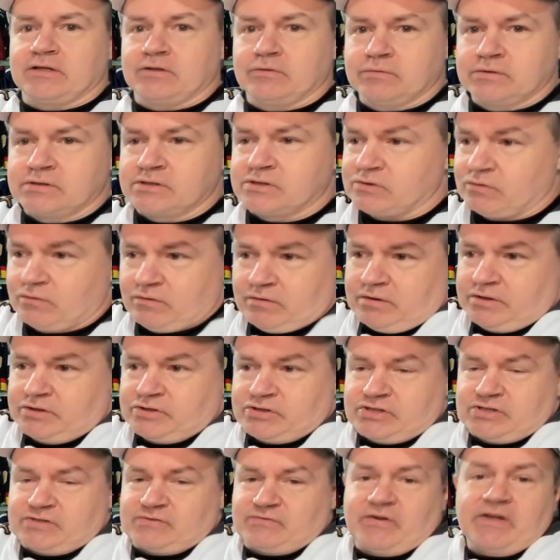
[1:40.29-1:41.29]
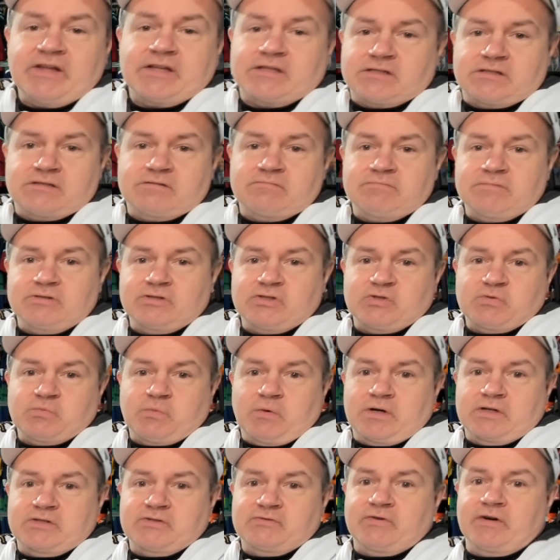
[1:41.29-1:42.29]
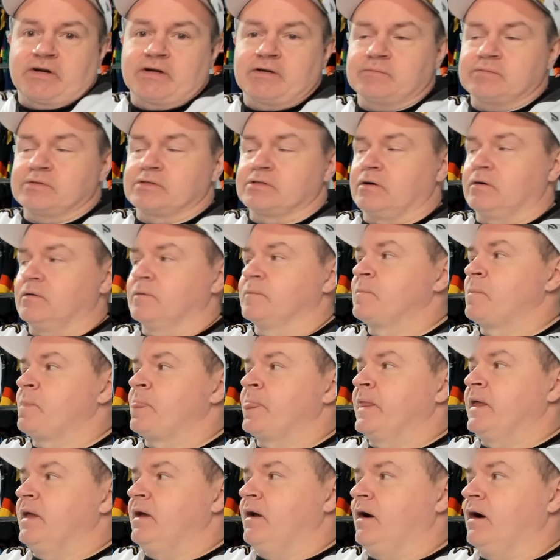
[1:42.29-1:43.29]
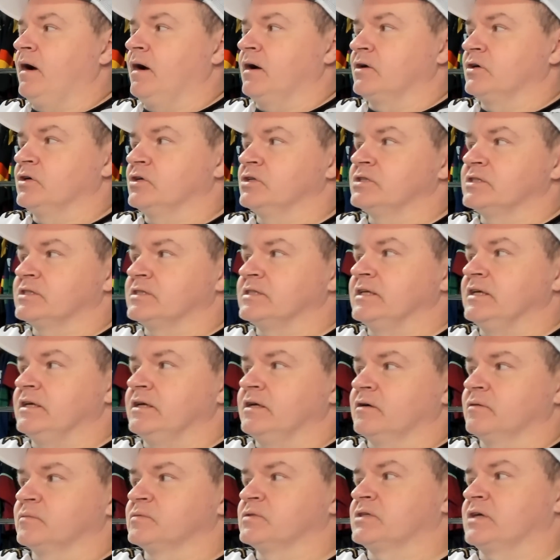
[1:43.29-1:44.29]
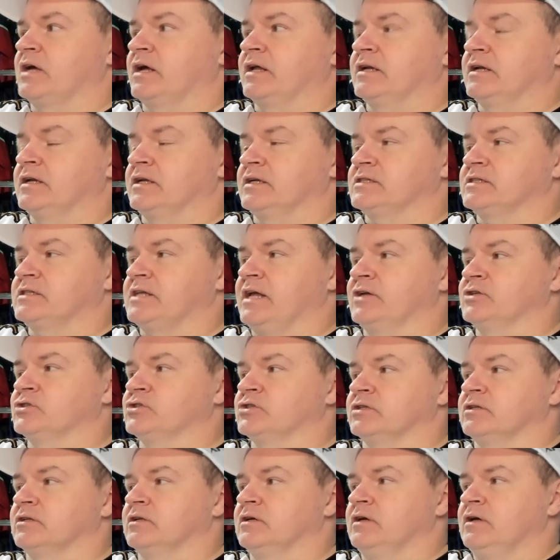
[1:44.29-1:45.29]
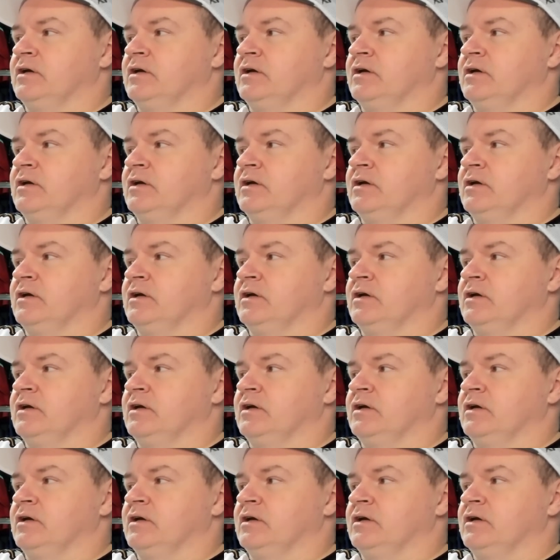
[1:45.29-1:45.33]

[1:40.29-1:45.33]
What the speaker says: Louis, or it just fits, just works for him. So good to see him sign an extension.